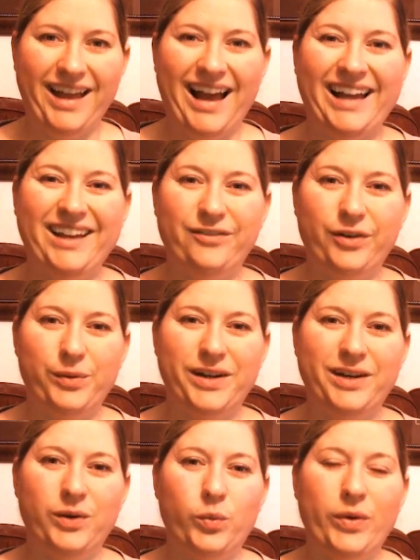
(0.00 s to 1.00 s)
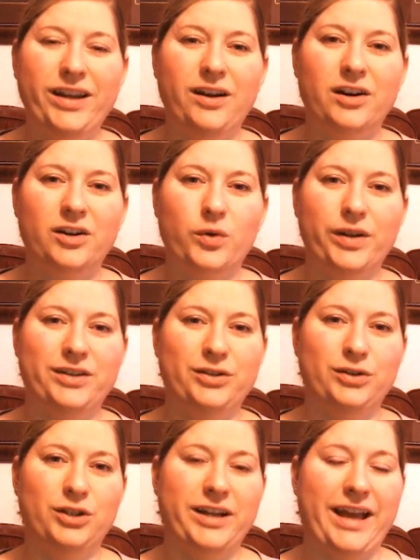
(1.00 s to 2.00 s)
Hi everyone, we are going
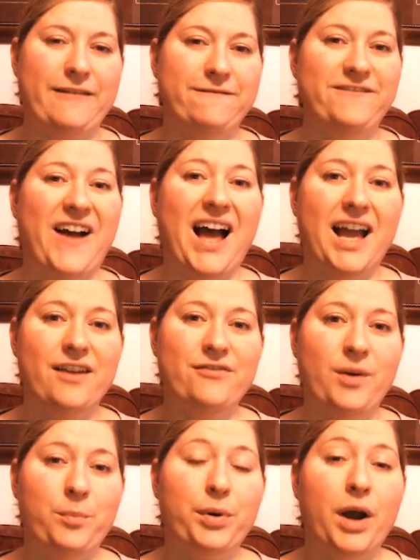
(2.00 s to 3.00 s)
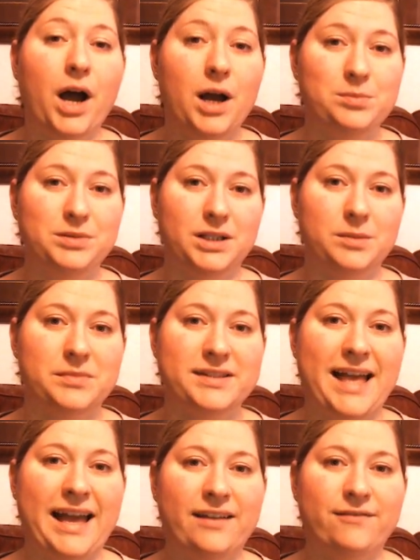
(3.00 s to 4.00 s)
to look at 5 problems
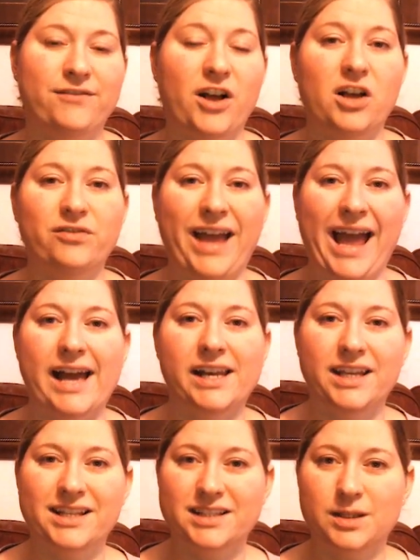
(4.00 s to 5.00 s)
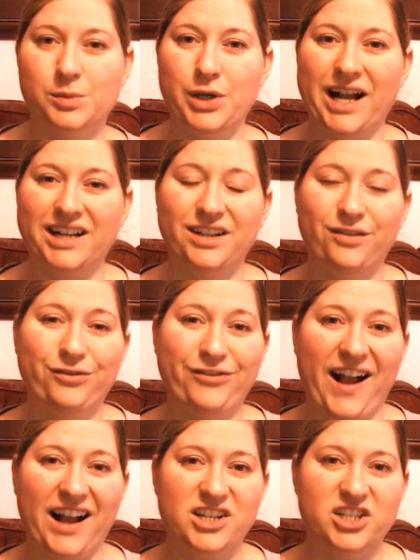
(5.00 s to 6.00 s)
that involve adding and subtracting
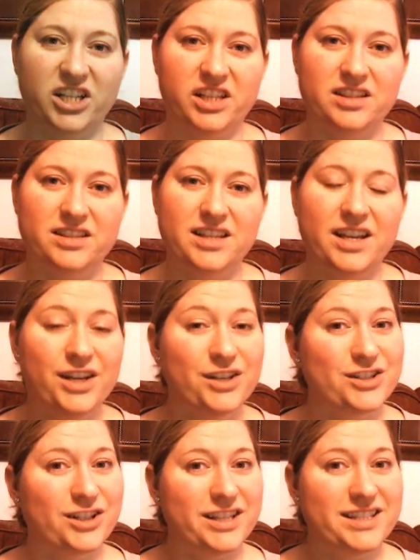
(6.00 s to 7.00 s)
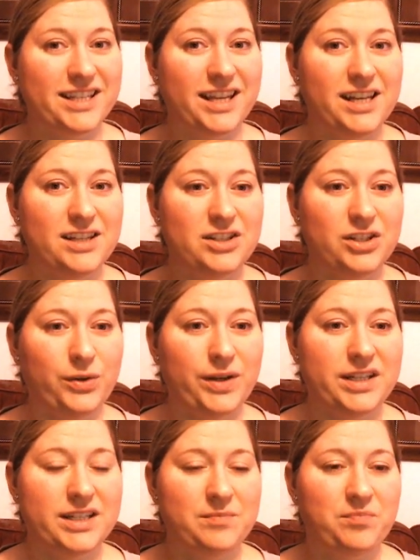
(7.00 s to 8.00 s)
fractions. So let's get into
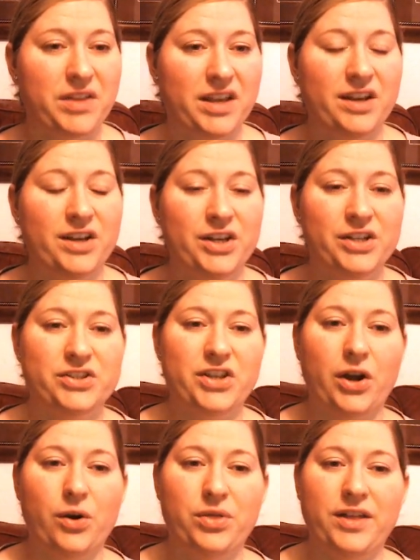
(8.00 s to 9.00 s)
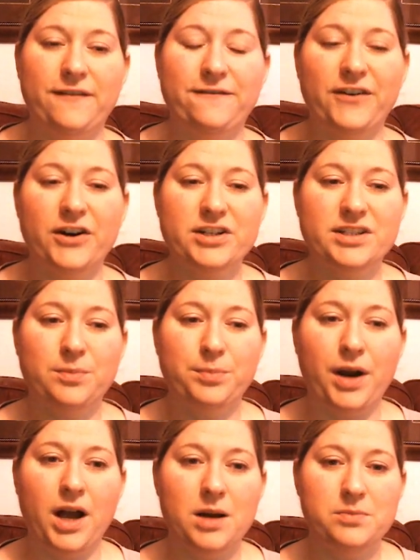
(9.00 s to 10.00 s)
it. So the first
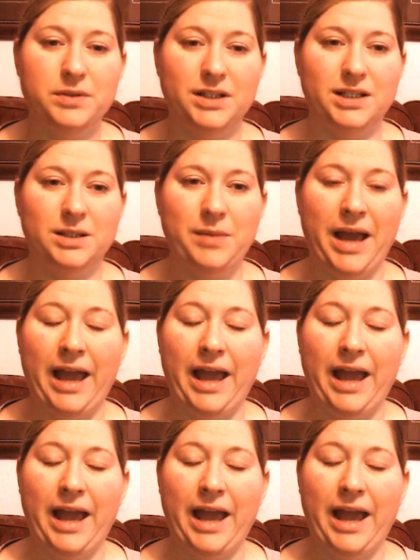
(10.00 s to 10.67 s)
problem